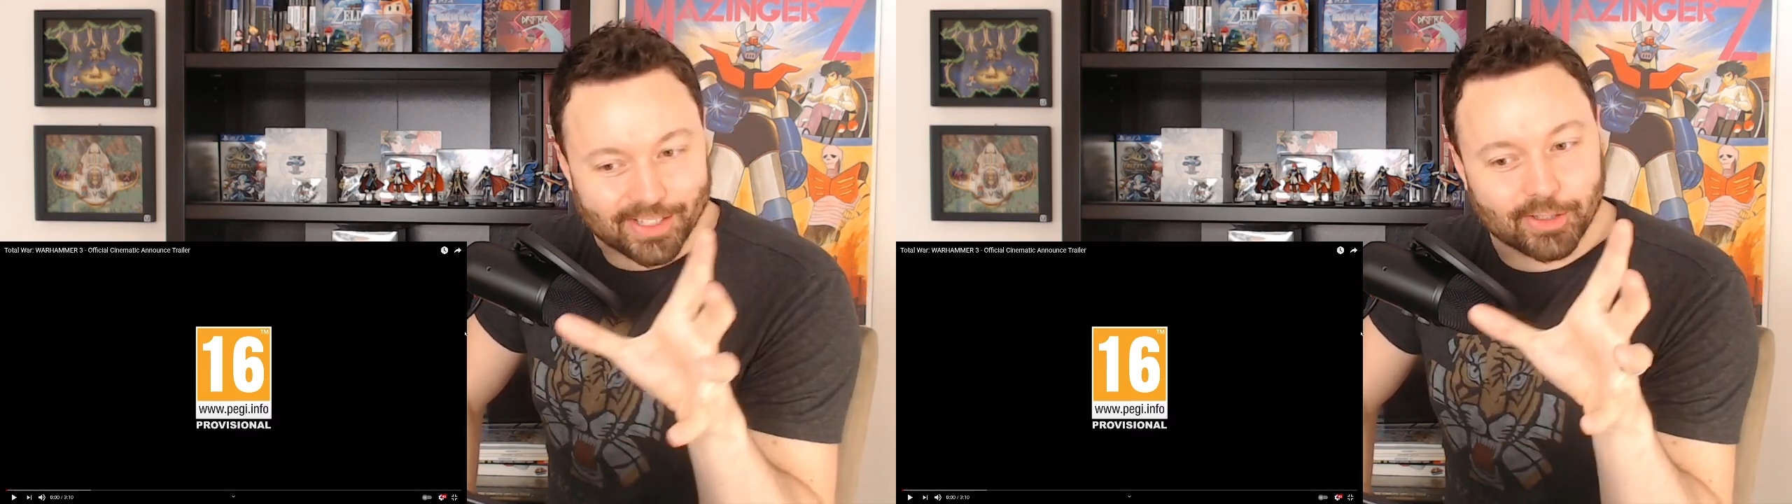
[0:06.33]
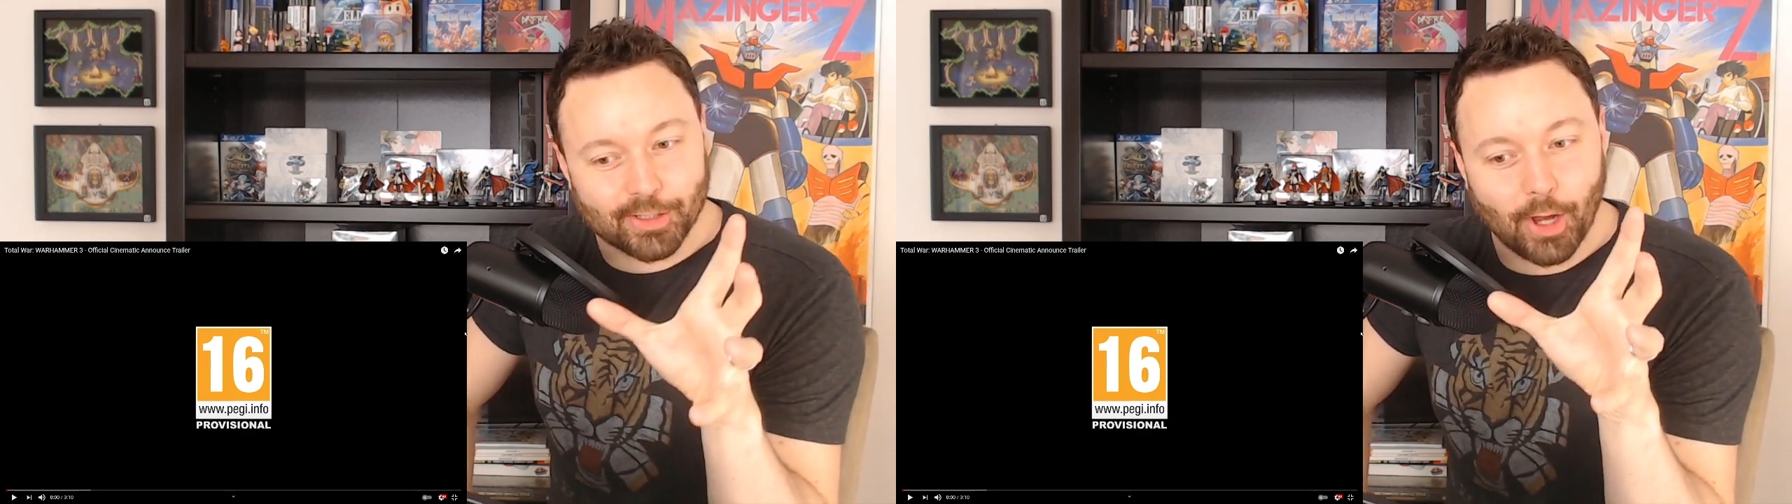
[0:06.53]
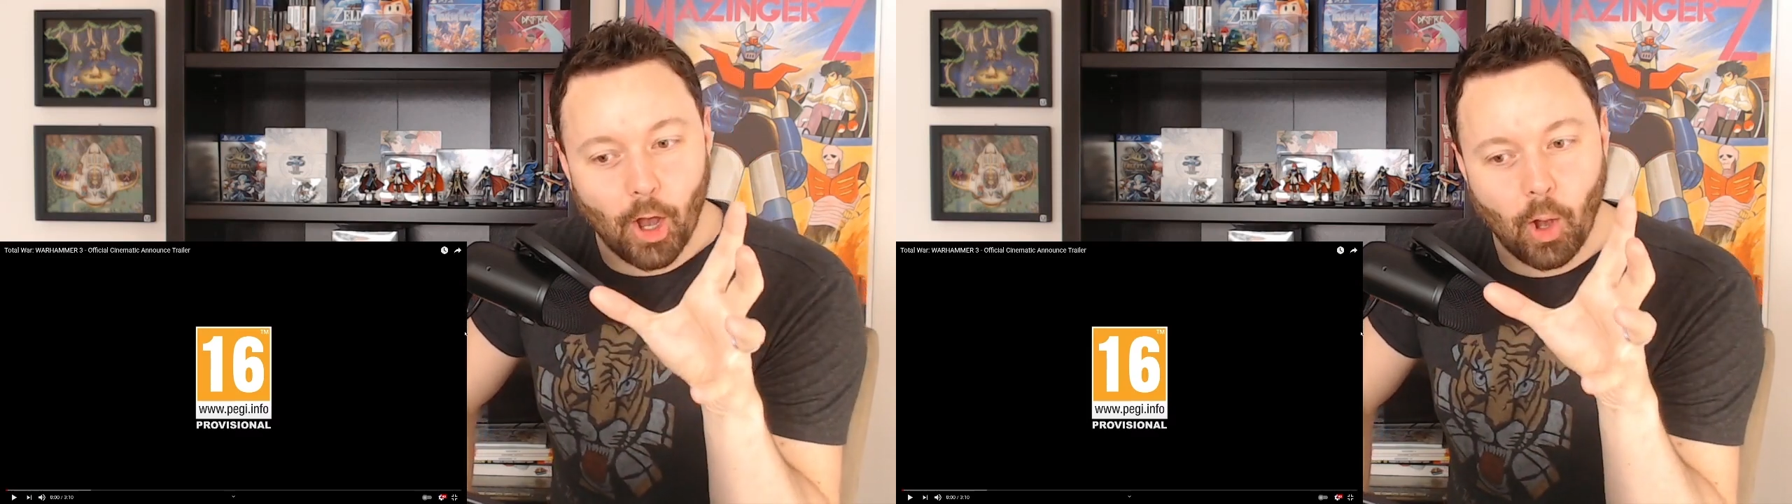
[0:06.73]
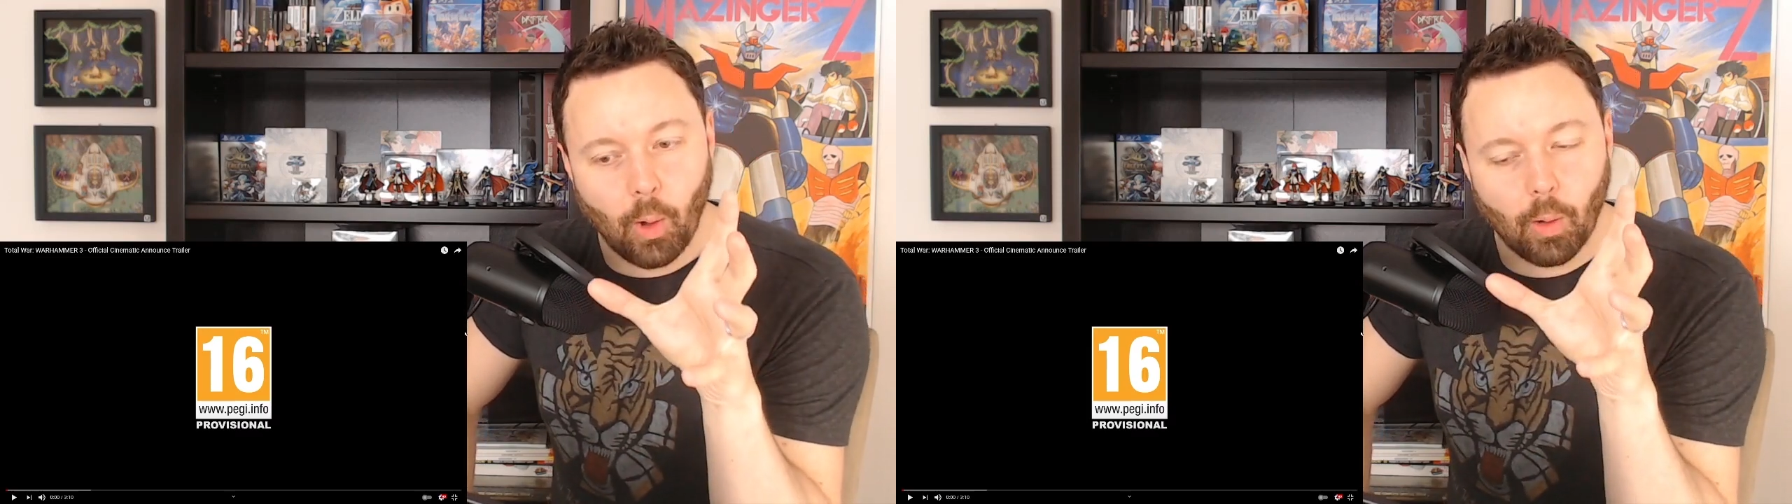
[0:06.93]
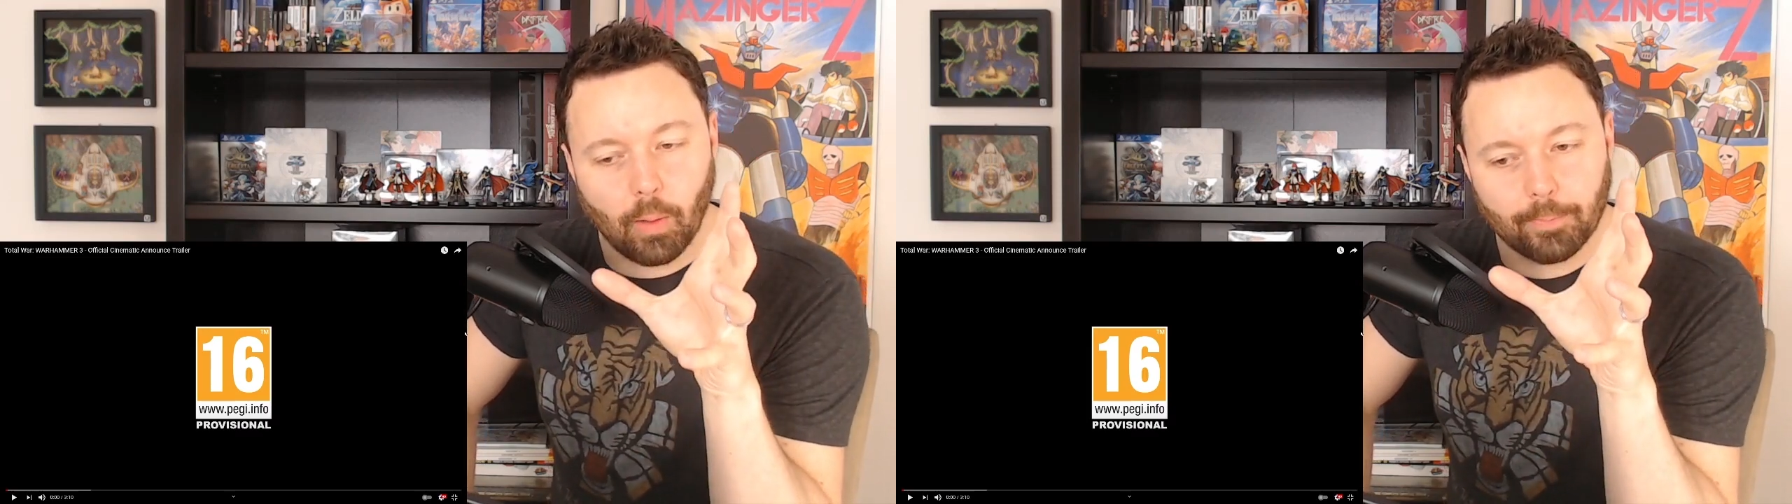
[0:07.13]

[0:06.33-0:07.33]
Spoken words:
So,